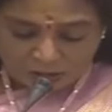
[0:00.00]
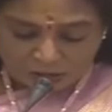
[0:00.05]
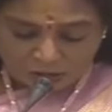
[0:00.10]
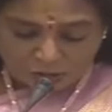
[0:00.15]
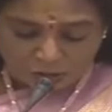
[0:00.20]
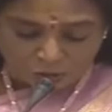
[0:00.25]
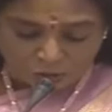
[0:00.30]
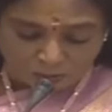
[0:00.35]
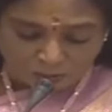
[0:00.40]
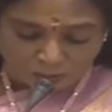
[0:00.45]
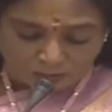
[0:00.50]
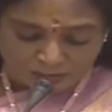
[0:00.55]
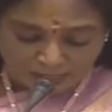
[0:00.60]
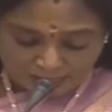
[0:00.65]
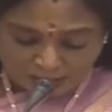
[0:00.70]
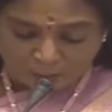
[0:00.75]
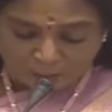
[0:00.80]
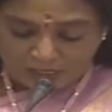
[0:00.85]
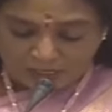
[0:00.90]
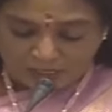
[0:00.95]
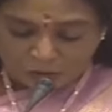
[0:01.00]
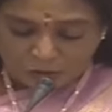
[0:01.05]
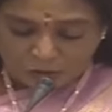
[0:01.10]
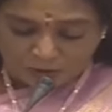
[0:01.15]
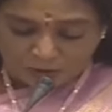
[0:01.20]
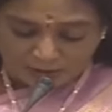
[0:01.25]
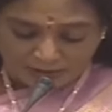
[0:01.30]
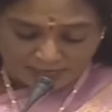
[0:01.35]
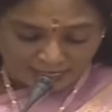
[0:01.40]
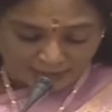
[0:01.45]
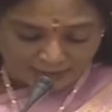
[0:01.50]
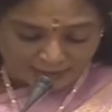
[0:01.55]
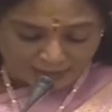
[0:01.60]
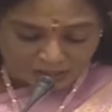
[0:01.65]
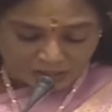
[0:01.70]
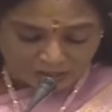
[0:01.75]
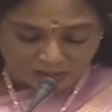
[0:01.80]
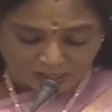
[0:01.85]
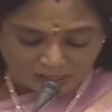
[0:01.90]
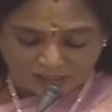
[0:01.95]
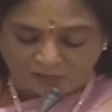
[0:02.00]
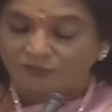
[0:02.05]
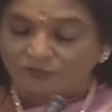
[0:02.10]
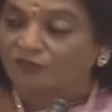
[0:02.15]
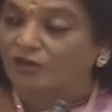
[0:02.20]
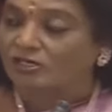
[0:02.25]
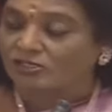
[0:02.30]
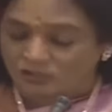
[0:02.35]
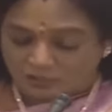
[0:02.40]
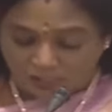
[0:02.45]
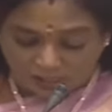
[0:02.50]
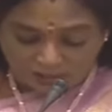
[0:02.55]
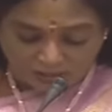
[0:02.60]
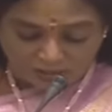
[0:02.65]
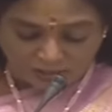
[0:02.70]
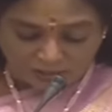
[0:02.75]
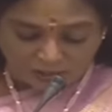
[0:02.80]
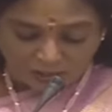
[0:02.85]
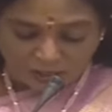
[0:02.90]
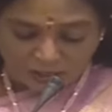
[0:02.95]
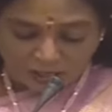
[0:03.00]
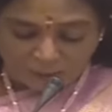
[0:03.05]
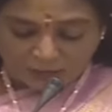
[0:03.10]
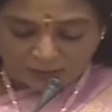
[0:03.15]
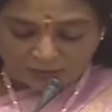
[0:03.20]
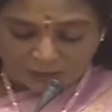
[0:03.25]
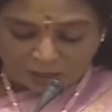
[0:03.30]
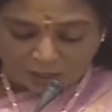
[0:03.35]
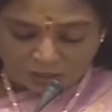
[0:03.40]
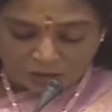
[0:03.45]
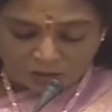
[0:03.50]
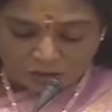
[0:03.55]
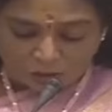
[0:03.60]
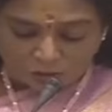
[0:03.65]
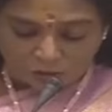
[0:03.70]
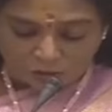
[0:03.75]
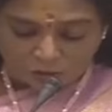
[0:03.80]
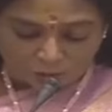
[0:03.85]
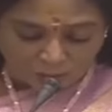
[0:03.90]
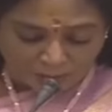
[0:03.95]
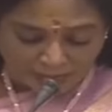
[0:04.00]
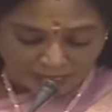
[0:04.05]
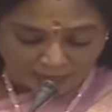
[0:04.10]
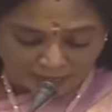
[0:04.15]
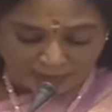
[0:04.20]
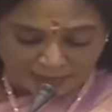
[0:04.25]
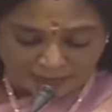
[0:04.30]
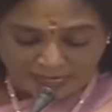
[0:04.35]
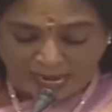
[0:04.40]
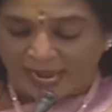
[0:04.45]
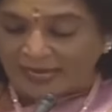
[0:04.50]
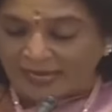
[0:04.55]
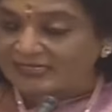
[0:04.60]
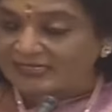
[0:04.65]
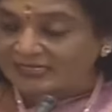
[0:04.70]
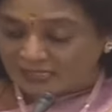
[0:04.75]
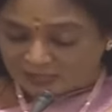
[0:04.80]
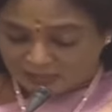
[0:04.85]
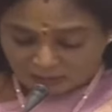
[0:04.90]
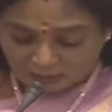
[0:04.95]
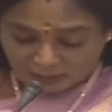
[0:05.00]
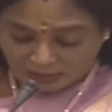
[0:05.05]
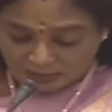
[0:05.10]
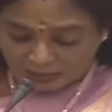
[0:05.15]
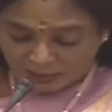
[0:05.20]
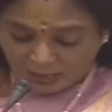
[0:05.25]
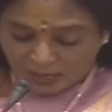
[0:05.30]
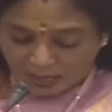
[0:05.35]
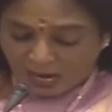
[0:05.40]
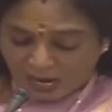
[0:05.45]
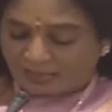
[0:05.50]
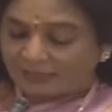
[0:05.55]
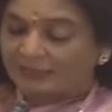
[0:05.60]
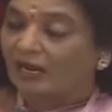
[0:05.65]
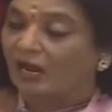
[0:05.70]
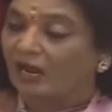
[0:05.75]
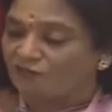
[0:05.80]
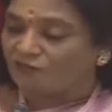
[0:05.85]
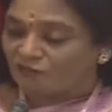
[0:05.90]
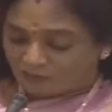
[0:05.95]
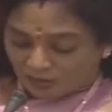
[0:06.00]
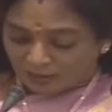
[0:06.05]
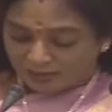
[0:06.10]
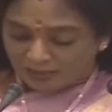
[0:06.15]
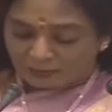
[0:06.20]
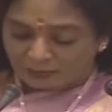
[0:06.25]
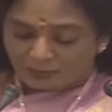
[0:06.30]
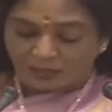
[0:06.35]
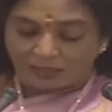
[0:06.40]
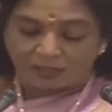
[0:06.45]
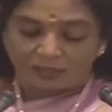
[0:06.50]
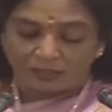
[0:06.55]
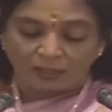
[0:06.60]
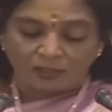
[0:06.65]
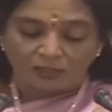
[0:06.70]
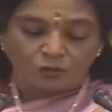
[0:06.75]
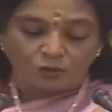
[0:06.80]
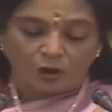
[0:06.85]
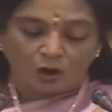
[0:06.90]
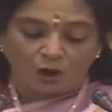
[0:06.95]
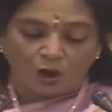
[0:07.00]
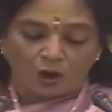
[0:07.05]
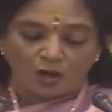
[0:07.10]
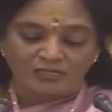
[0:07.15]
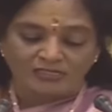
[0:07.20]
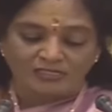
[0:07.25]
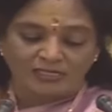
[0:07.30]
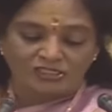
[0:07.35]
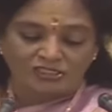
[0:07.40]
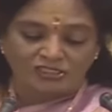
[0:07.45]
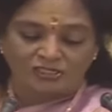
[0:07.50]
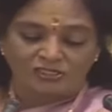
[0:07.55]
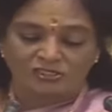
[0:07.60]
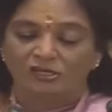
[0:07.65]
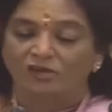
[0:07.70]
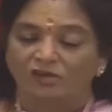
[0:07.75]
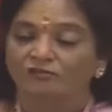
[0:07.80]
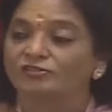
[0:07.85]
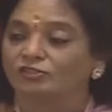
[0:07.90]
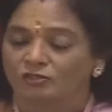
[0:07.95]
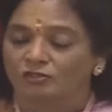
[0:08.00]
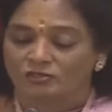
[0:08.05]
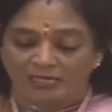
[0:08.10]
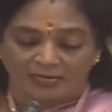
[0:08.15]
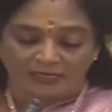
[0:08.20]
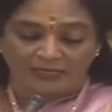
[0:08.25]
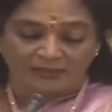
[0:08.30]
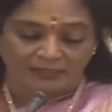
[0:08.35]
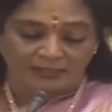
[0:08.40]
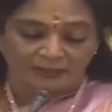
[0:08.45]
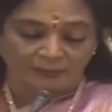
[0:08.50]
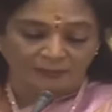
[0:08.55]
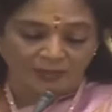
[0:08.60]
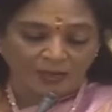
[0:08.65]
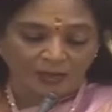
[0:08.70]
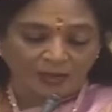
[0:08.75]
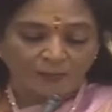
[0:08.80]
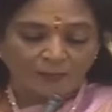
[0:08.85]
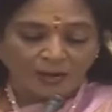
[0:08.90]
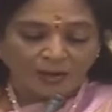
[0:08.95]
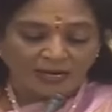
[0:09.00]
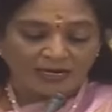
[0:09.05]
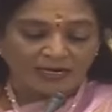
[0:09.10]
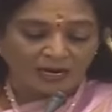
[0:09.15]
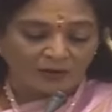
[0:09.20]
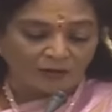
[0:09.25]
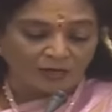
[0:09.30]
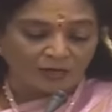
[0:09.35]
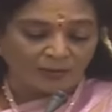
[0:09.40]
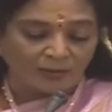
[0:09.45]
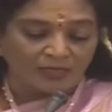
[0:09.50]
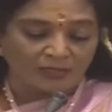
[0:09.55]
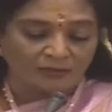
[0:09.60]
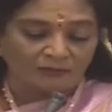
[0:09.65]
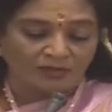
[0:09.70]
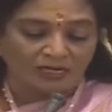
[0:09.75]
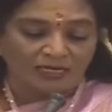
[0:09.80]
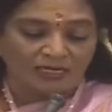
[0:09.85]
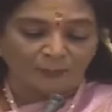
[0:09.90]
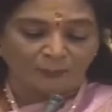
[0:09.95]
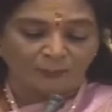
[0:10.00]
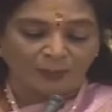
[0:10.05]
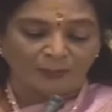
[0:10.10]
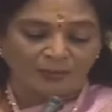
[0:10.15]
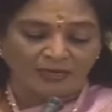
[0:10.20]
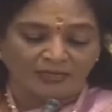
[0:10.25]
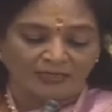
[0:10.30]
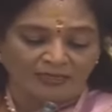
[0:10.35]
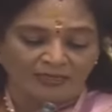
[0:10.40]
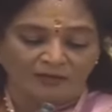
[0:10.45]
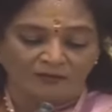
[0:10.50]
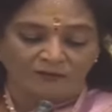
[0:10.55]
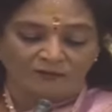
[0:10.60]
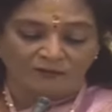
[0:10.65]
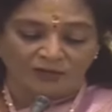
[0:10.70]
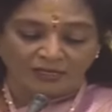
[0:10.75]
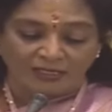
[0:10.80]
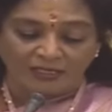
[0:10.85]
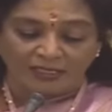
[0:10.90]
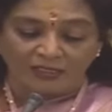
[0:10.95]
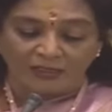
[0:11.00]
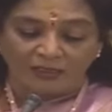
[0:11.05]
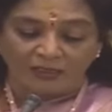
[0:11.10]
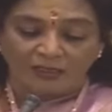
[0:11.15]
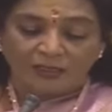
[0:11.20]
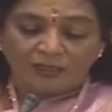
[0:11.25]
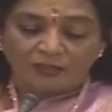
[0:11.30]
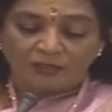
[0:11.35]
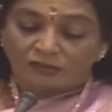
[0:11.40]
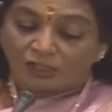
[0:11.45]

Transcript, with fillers: just to just be to create digital infrastructure but also to make it accessible and affordable to all sections of society. My government will implement a very